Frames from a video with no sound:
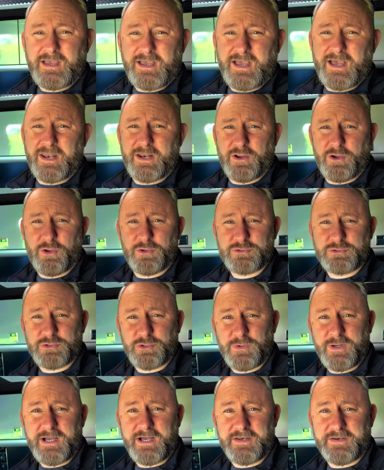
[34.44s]
And I
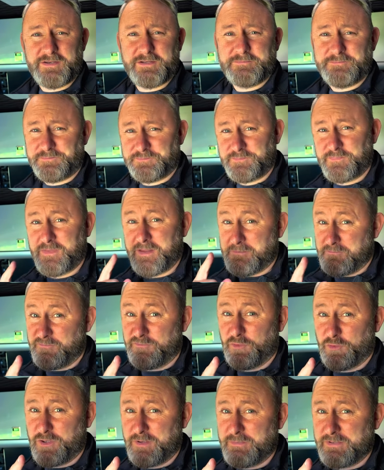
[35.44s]
also had,
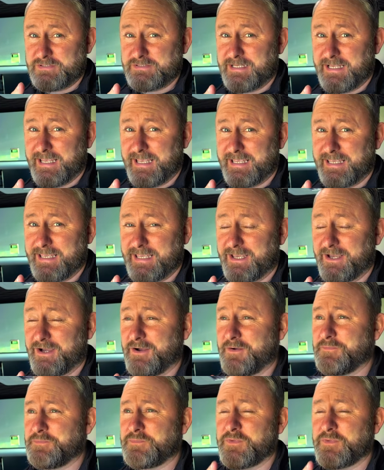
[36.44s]
rookie mistake here,